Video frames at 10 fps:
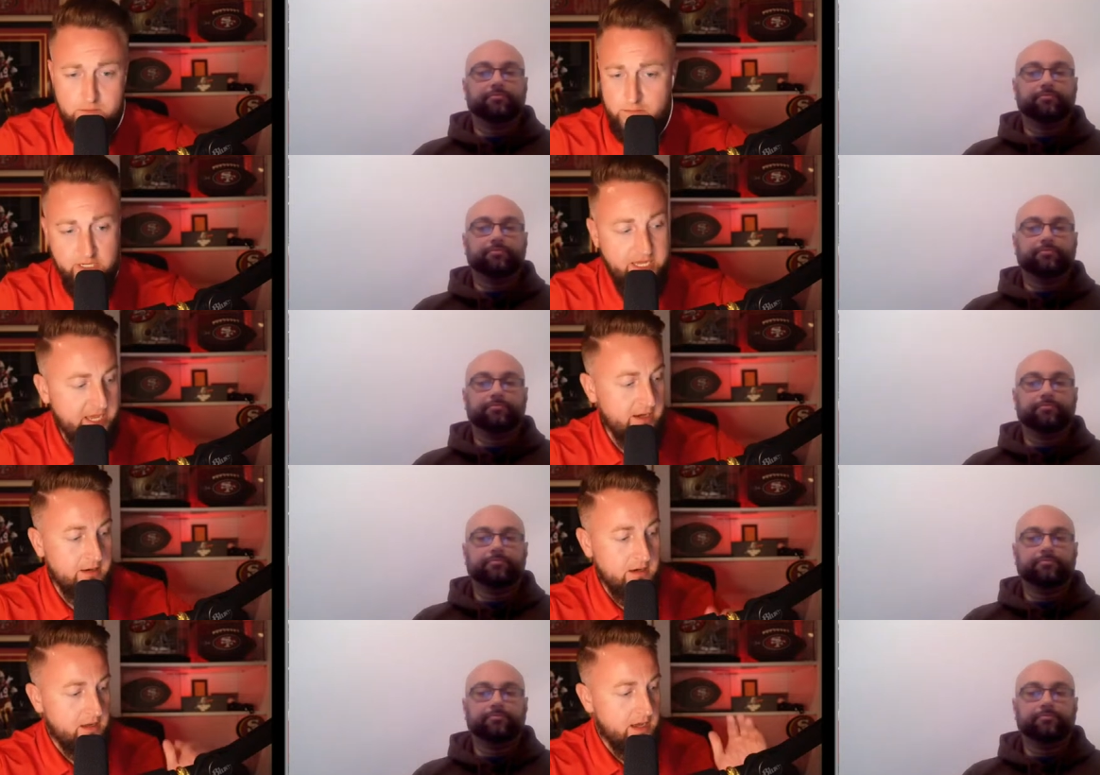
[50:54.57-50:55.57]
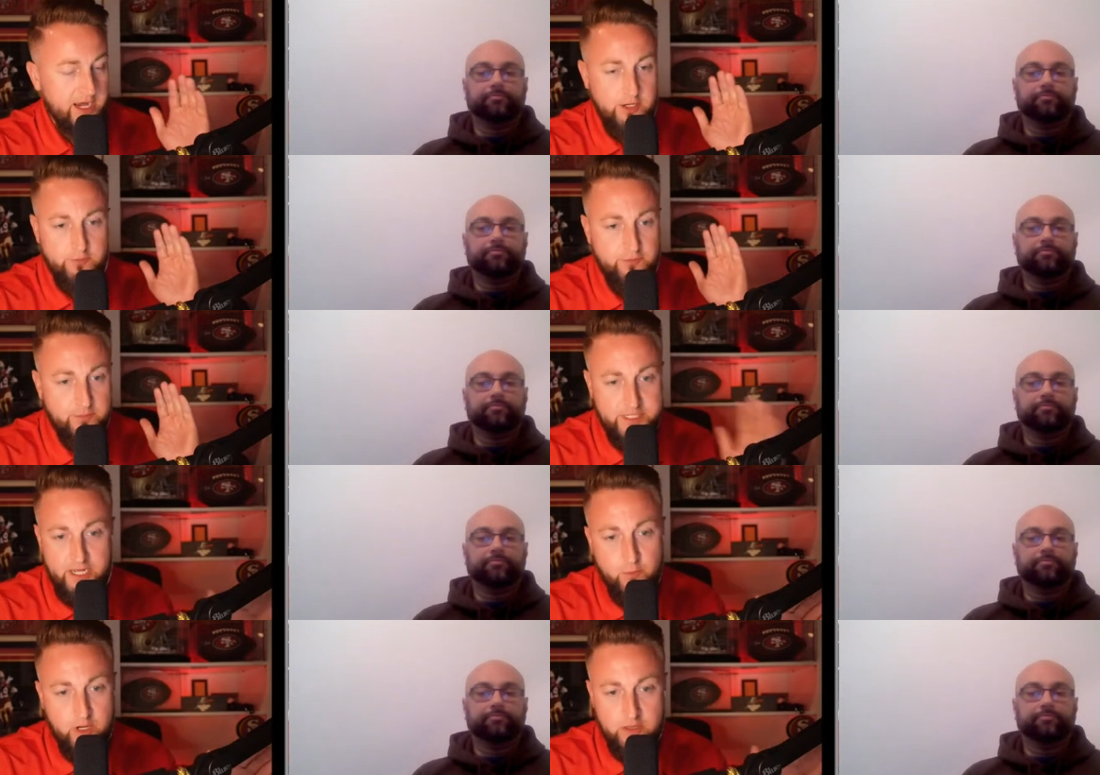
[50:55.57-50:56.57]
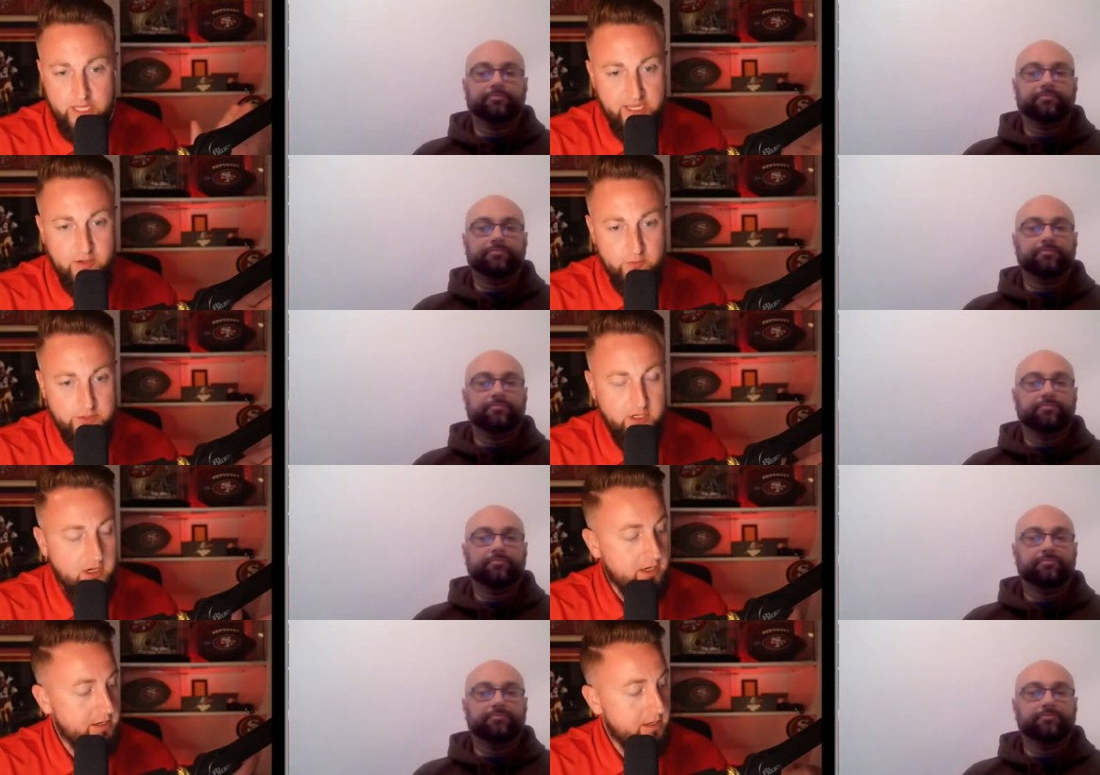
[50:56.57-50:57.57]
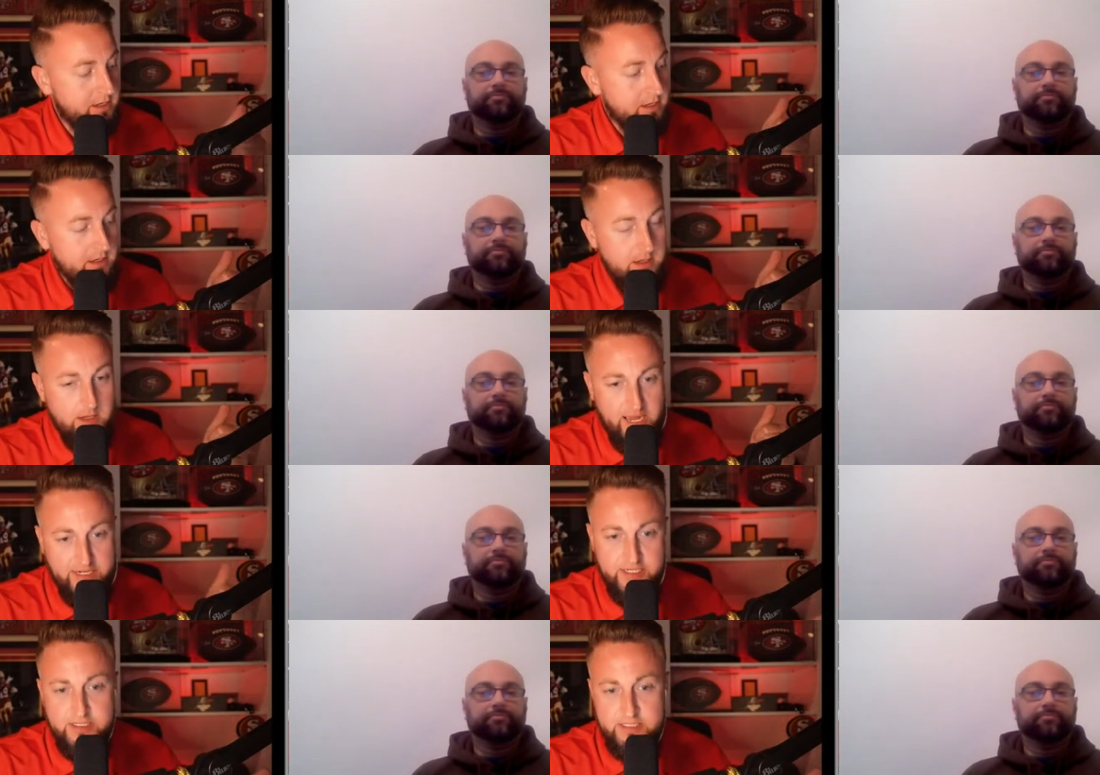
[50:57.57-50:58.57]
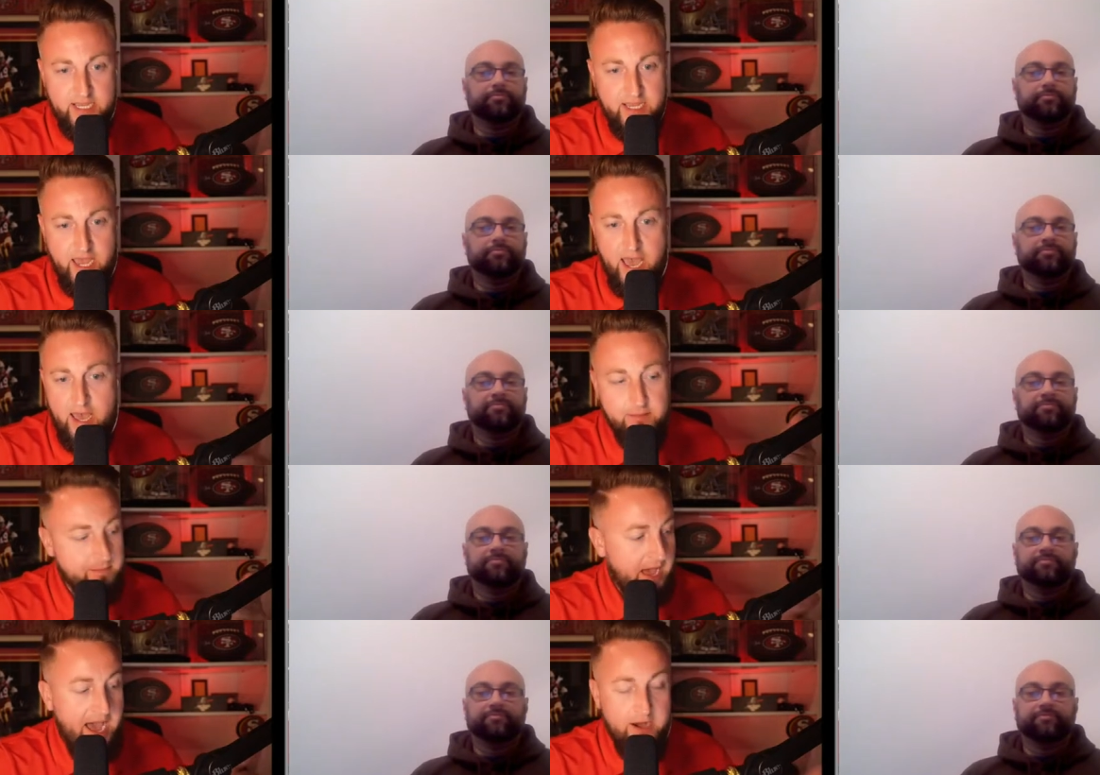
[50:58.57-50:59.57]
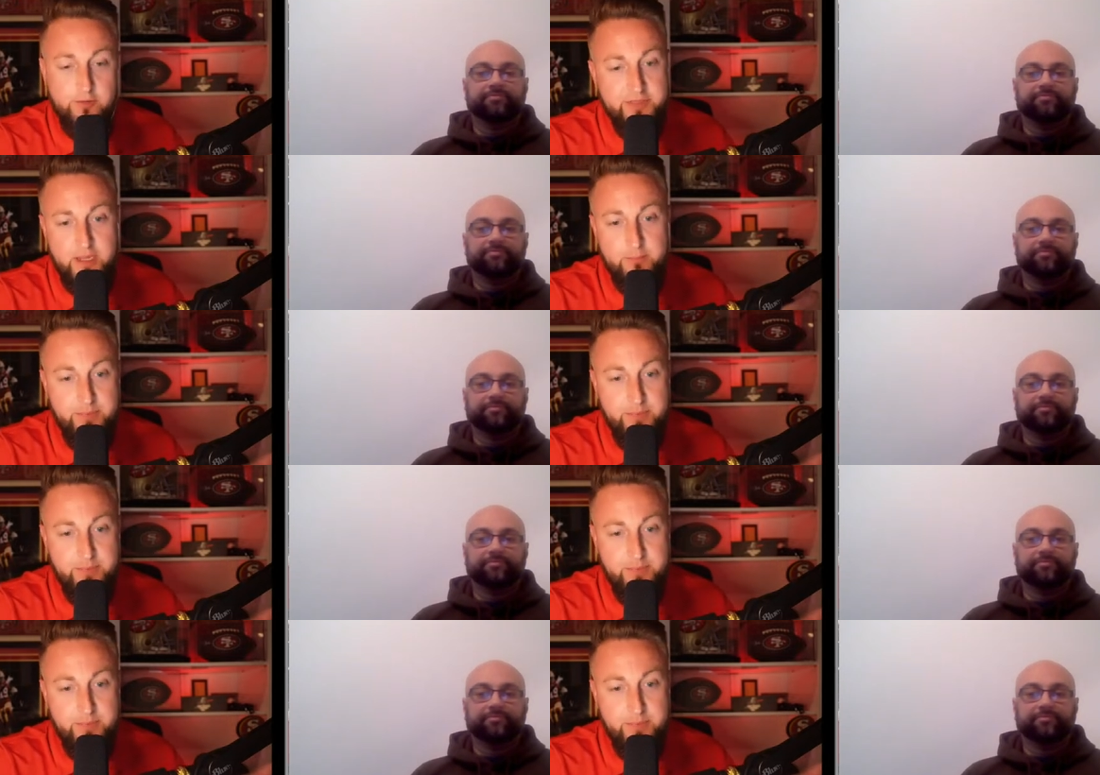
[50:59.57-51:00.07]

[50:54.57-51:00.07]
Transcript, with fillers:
Speaker 1: Again, I knew from day one Lakin was gone. I did say I don't think